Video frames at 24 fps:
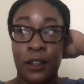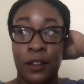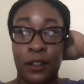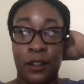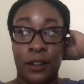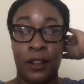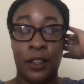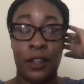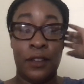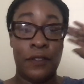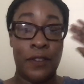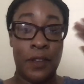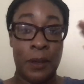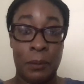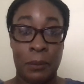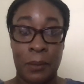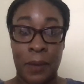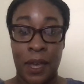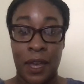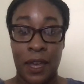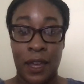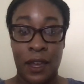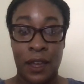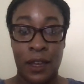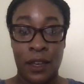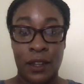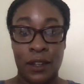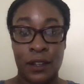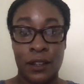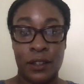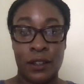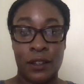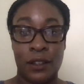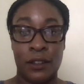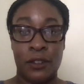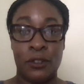live-in maid
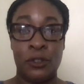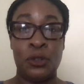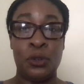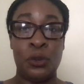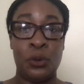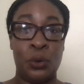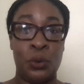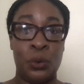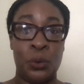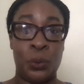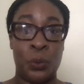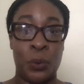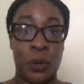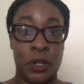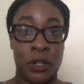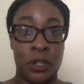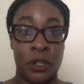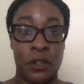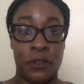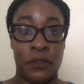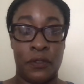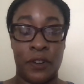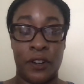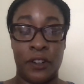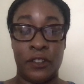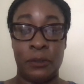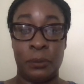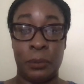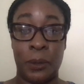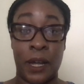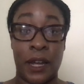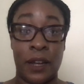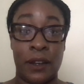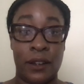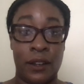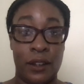to one of the first
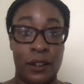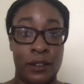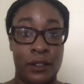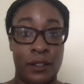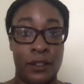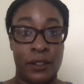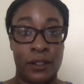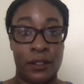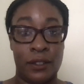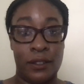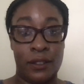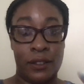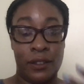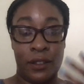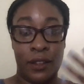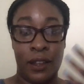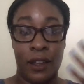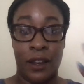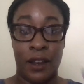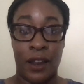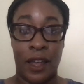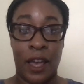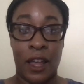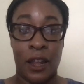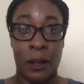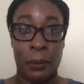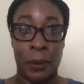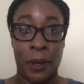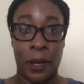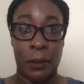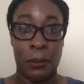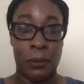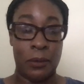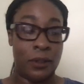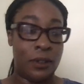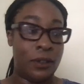black dentists in
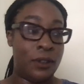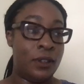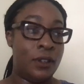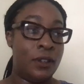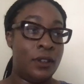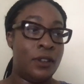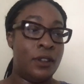Alabama.